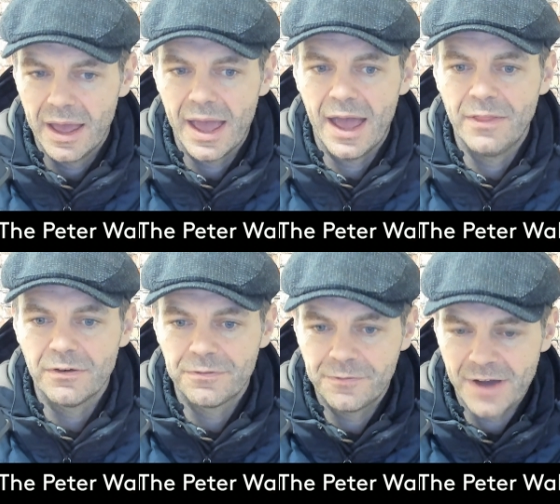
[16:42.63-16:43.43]
and the
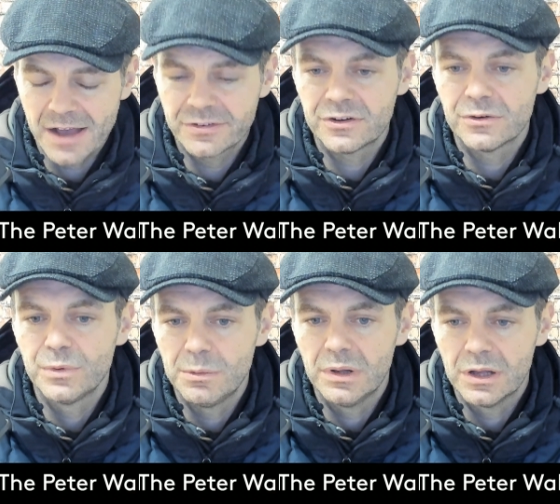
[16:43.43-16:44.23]
faster we
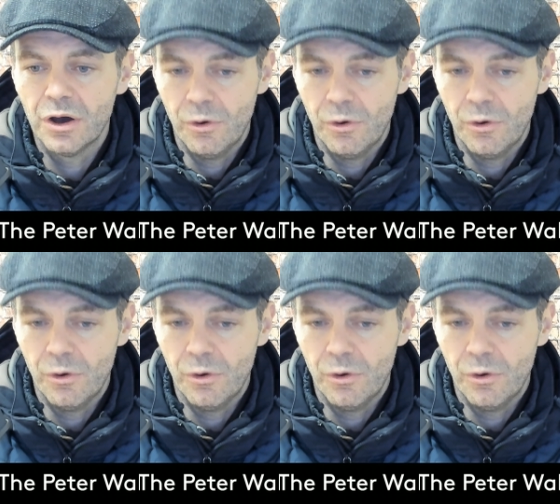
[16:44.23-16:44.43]
will go.